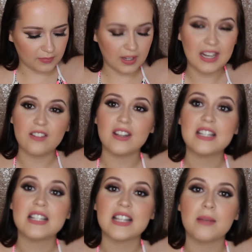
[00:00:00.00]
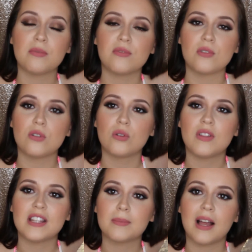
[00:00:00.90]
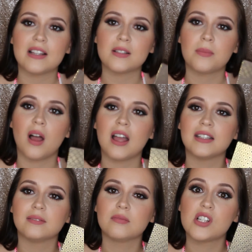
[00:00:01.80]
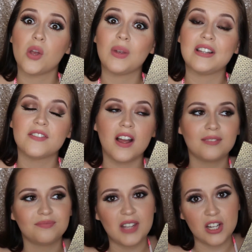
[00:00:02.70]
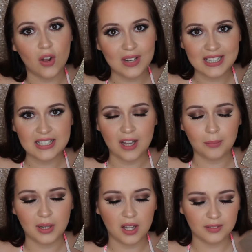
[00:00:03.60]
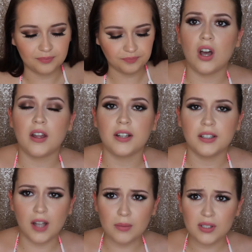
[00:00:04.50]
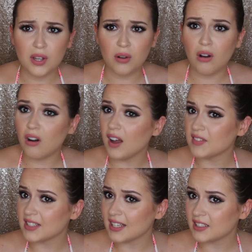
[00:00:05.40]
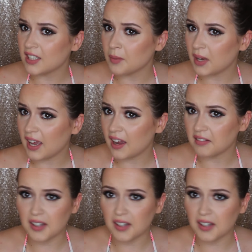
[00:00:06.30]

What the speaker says: if I didn't say before, this palette's by Zoeva, and I'll link it down below. God, I'm so hot, I just had to tie my hair